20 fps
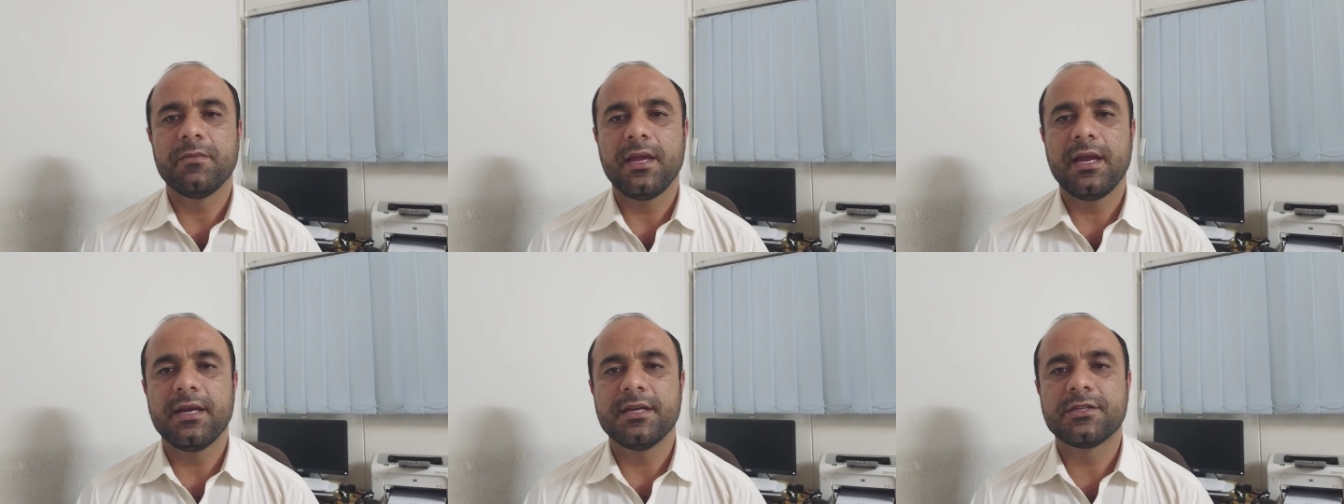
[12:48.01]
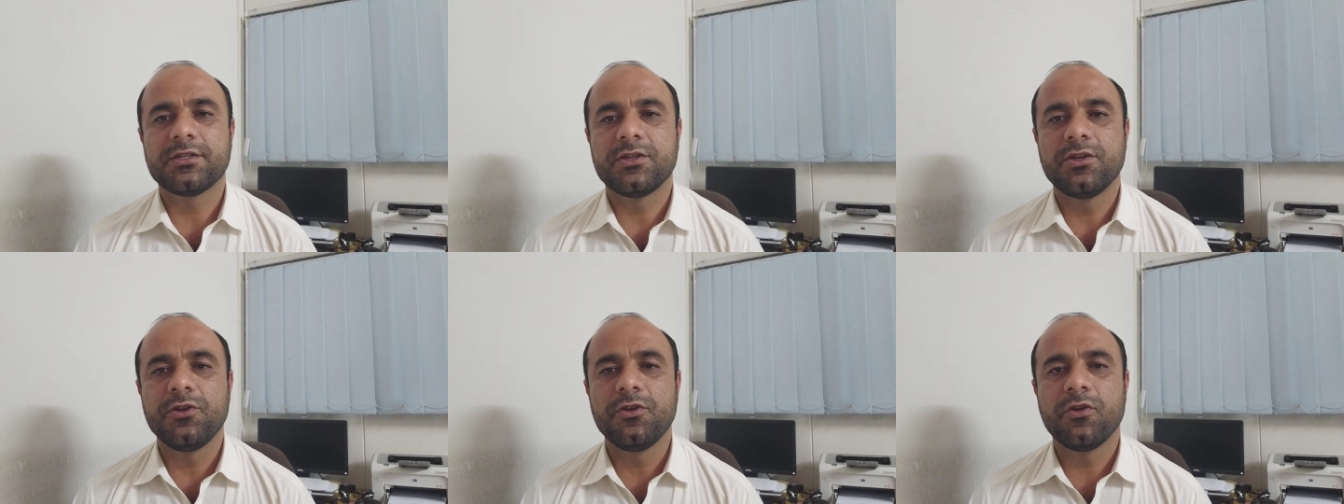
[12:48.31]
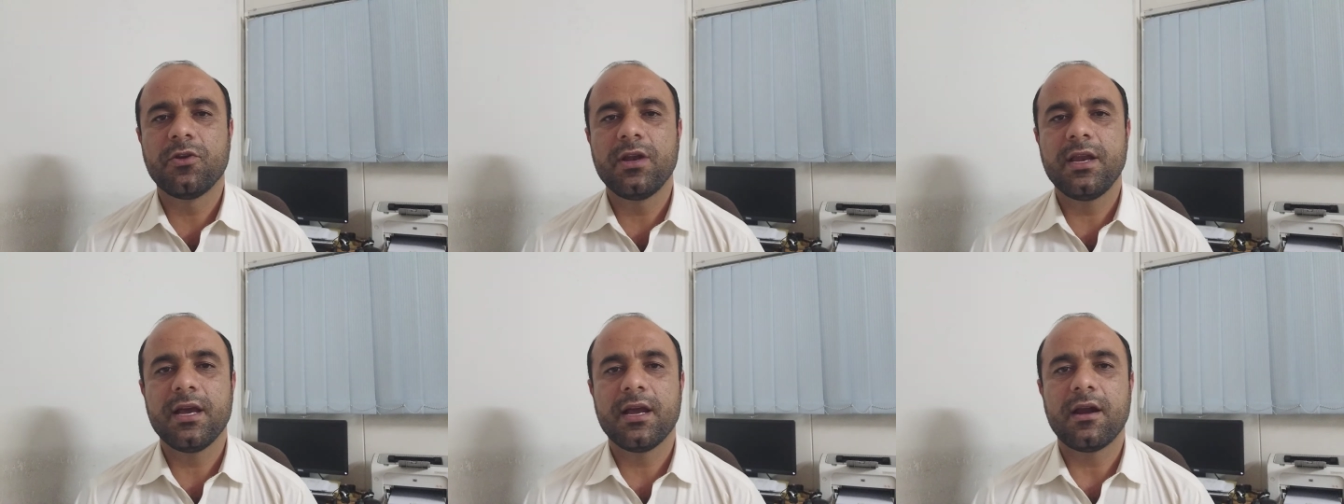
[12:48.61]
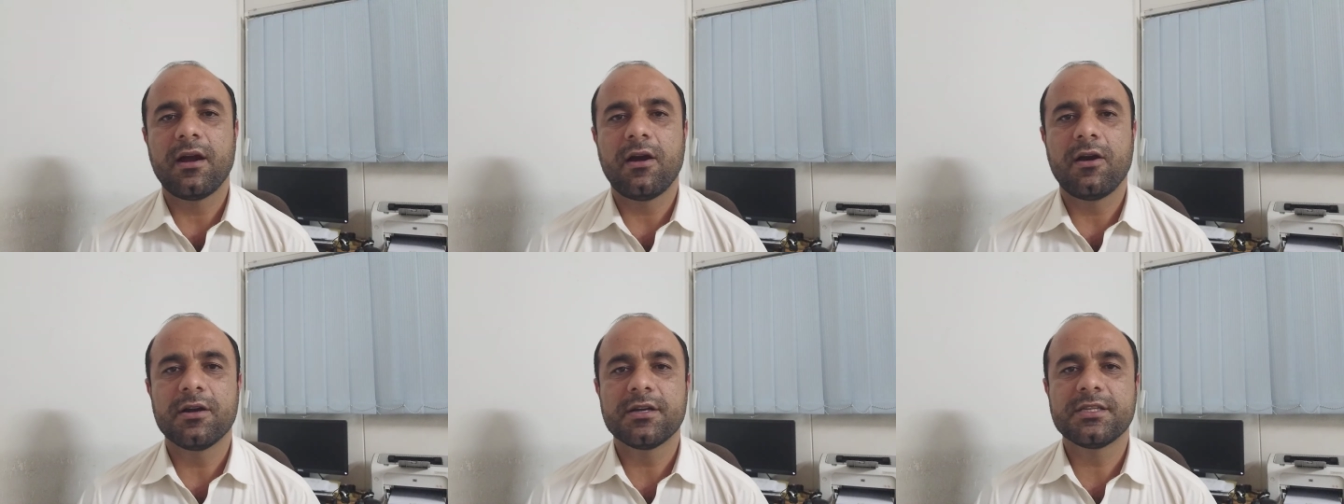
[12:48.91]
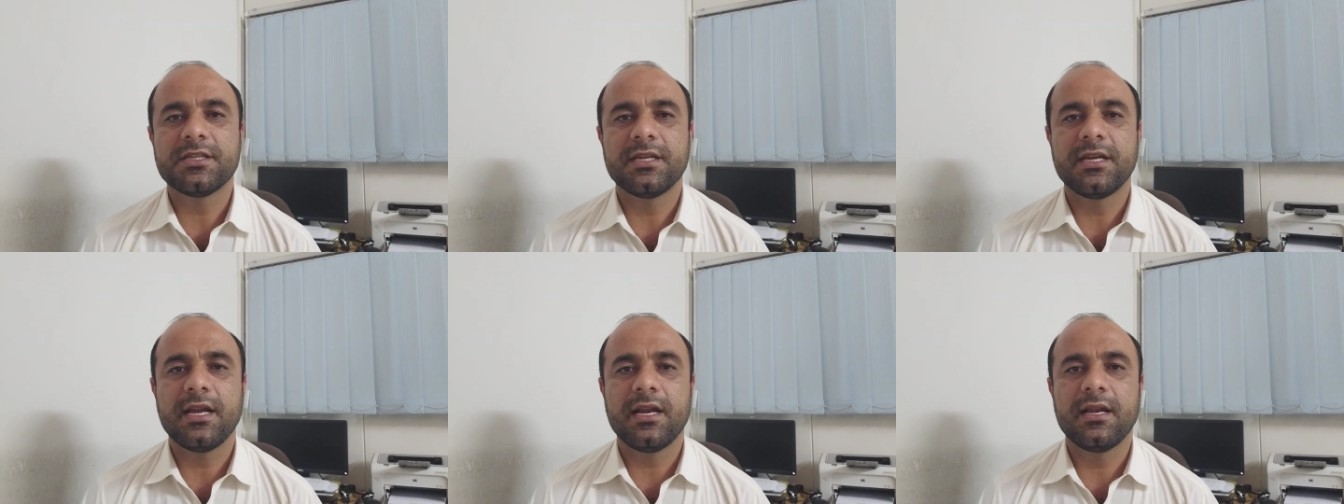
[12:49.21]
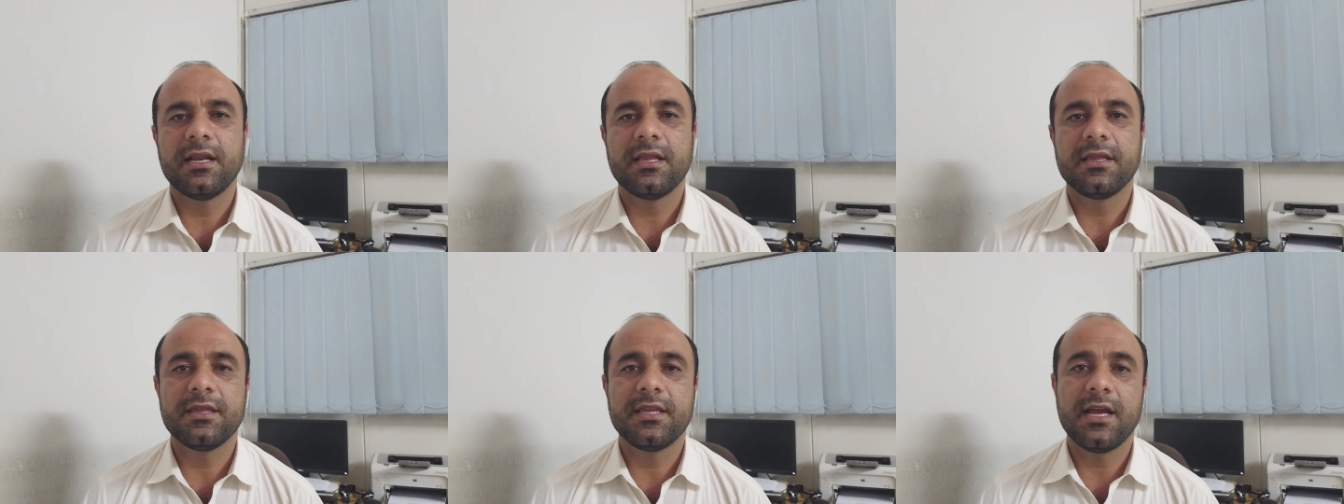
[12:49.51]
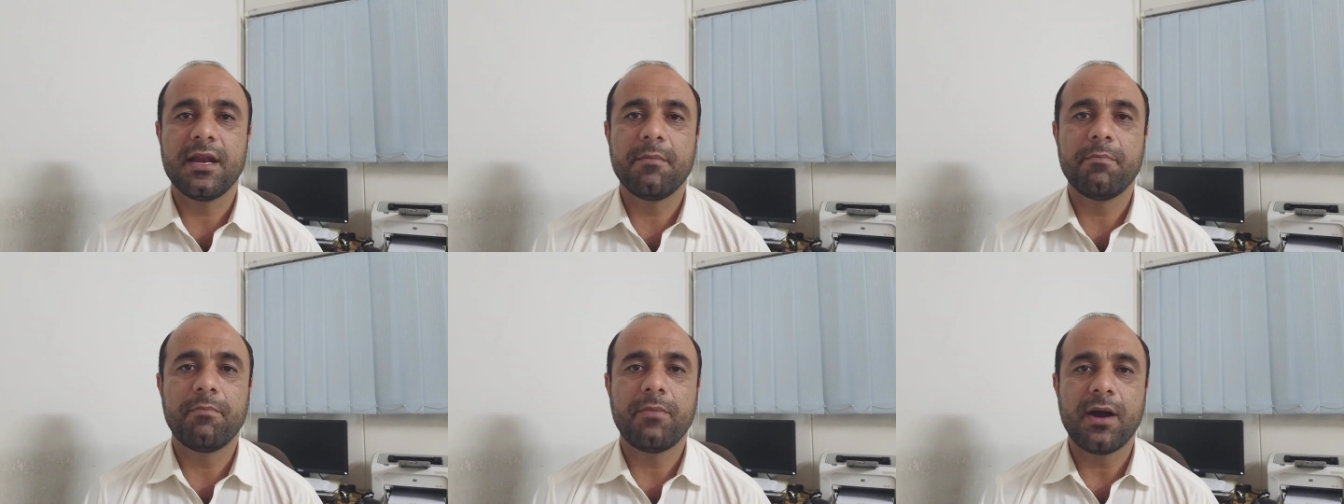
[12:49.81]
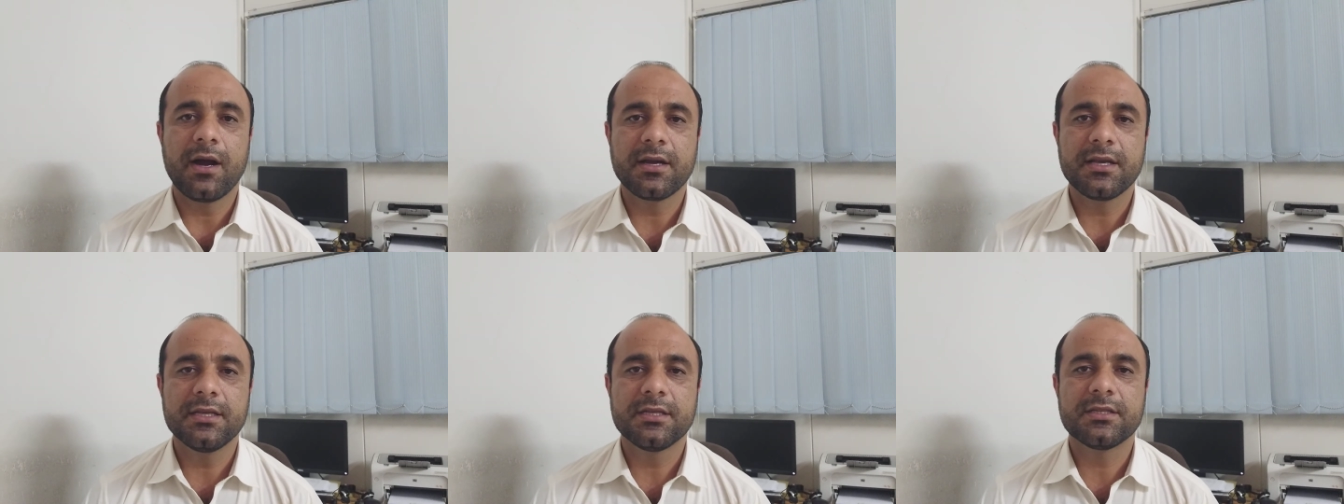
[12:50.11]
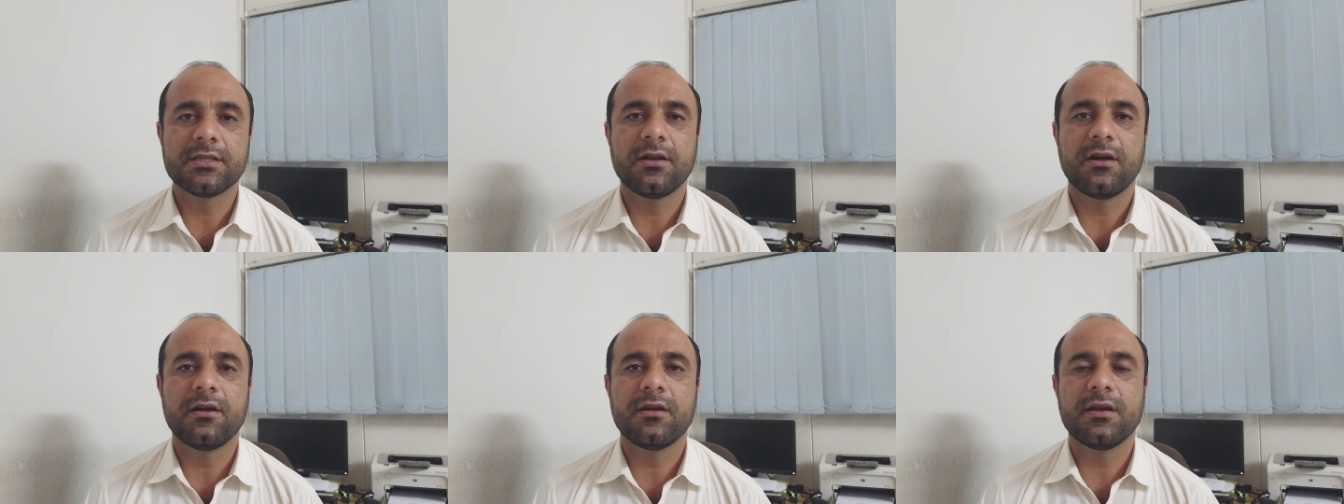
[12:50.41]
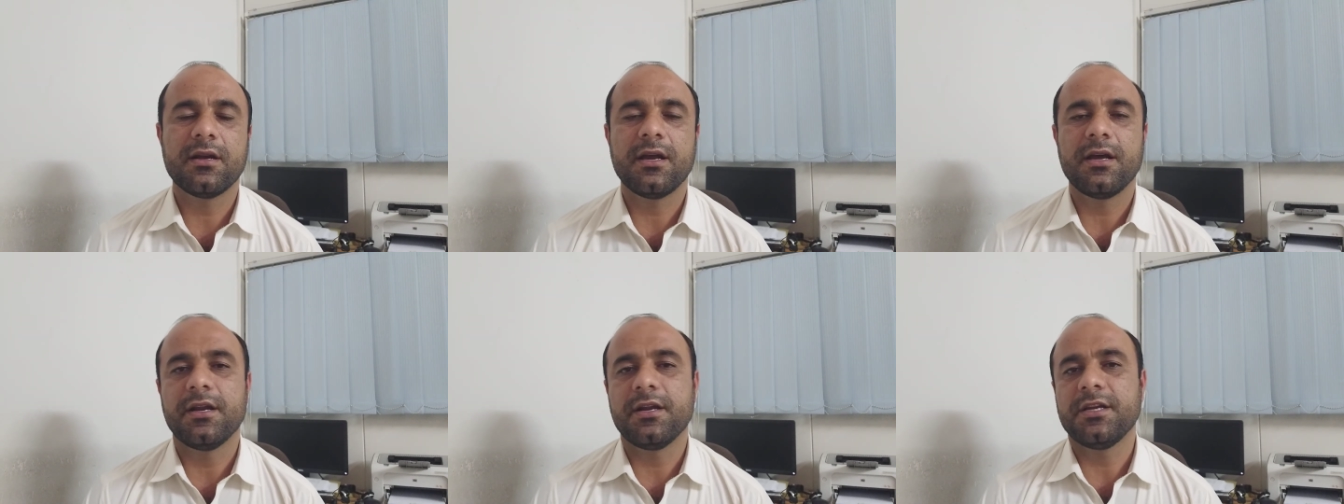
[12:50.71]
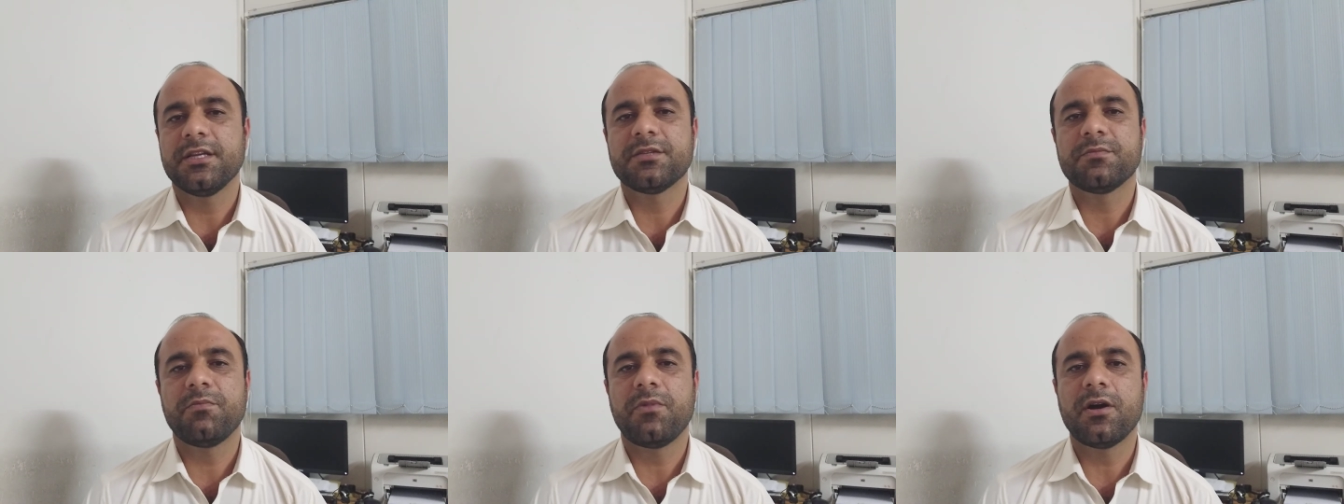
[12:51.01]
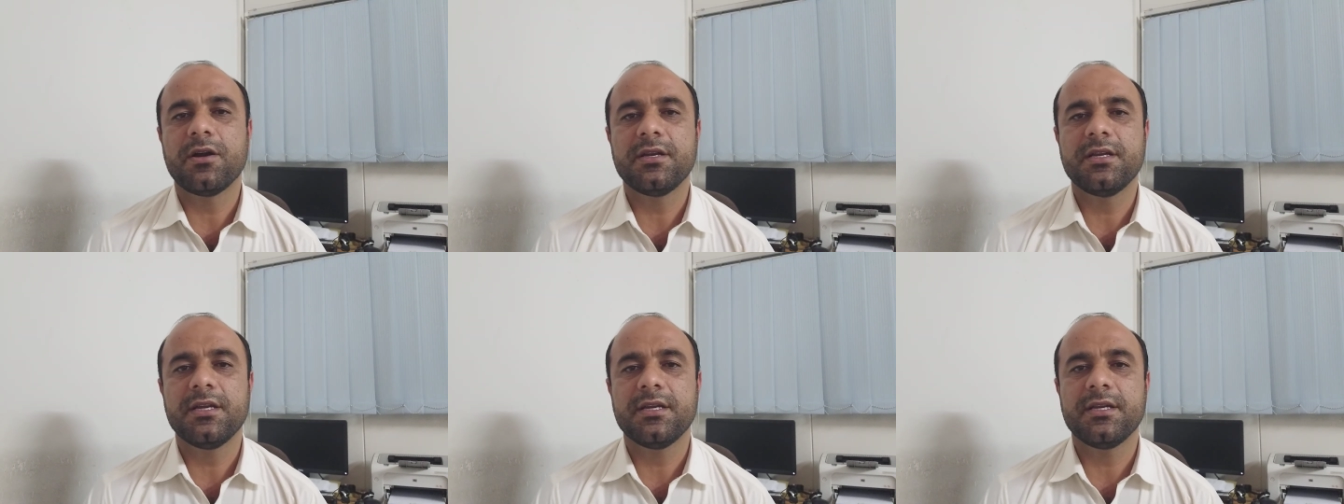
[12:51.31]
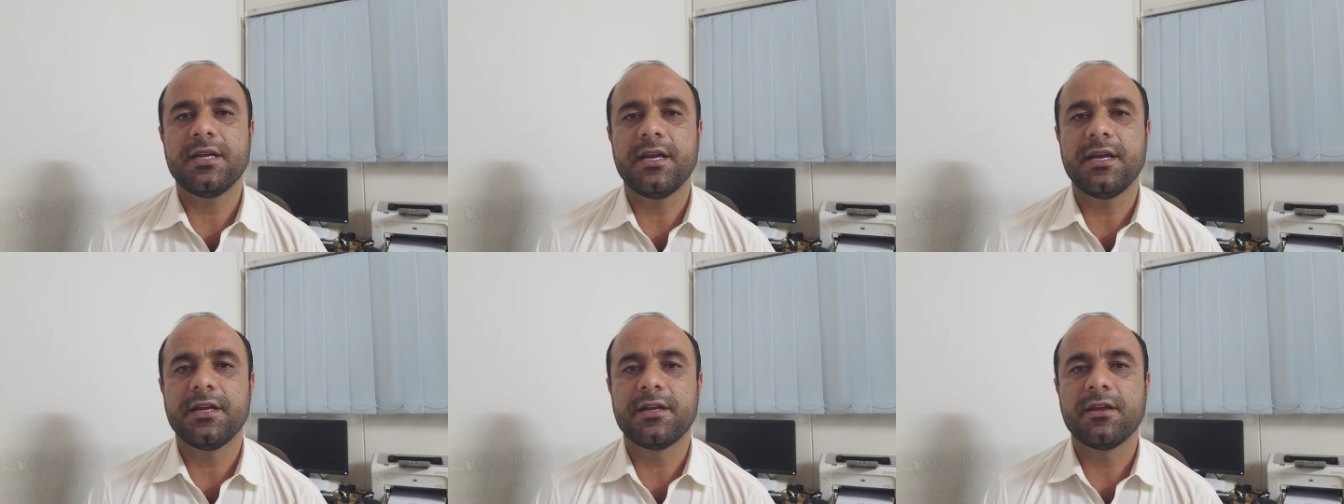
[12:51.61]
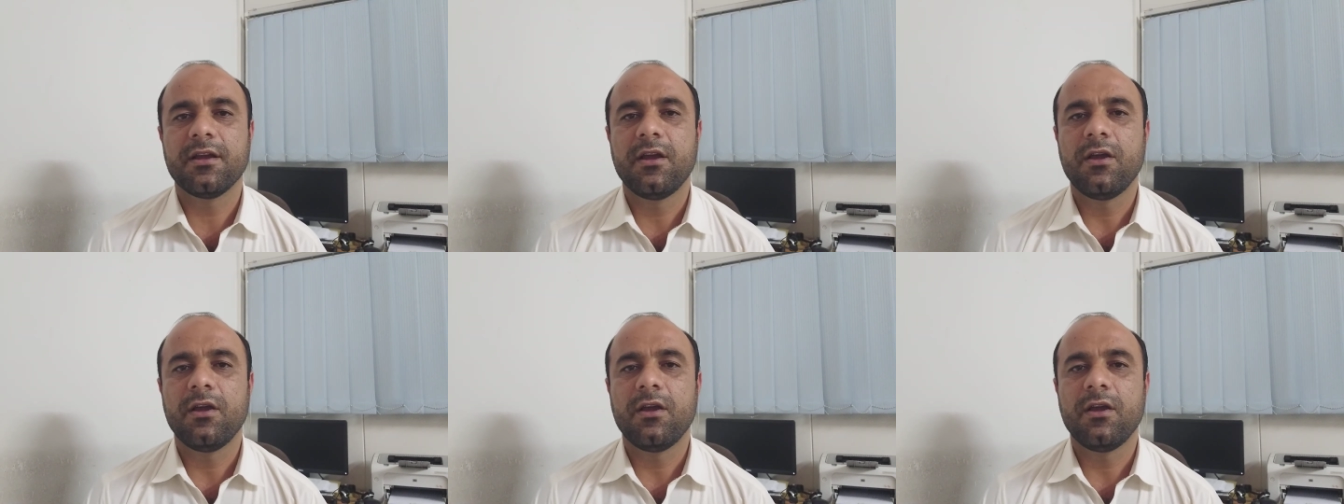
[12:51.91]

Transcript: its nuclear arsenal, then Pakistan responded it